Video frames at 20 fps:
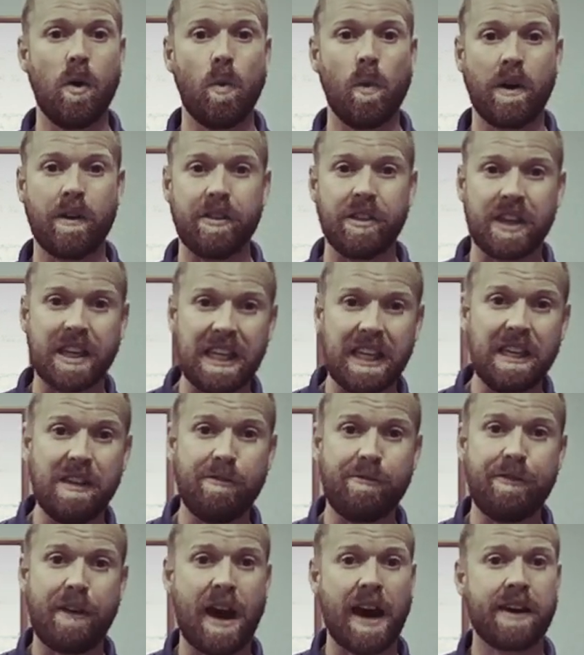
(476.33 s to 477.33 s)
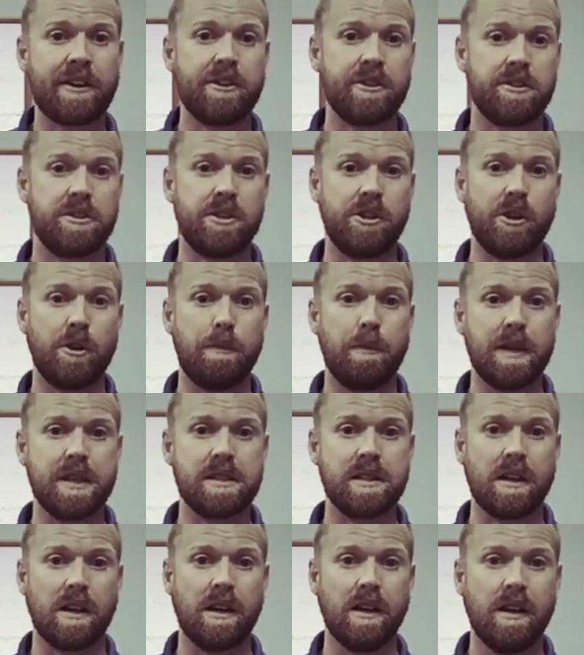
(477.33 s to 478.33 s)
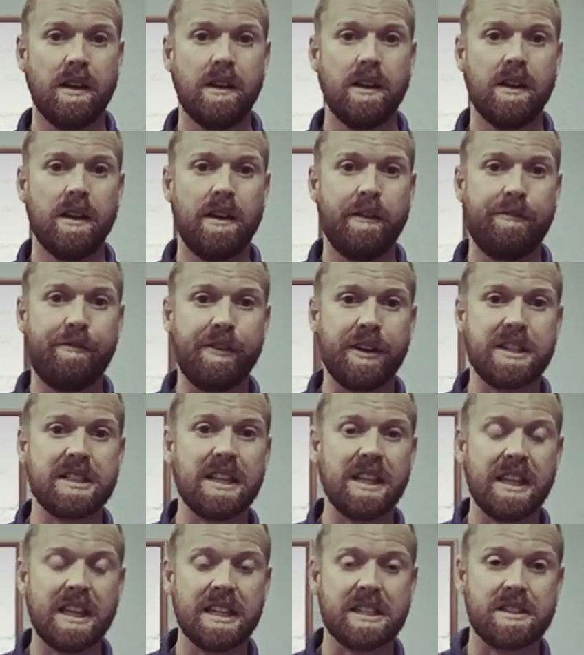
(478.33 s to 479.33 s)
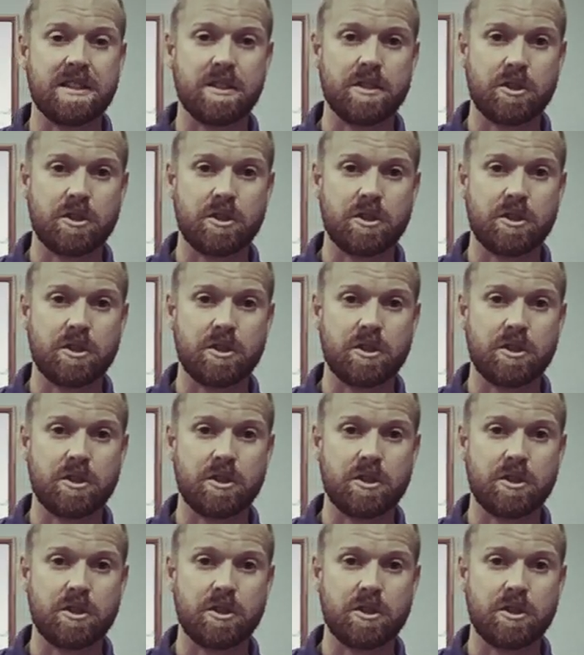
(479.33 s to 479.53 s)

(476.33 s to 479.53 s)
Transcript: one of the key factors that you're missing, fixing this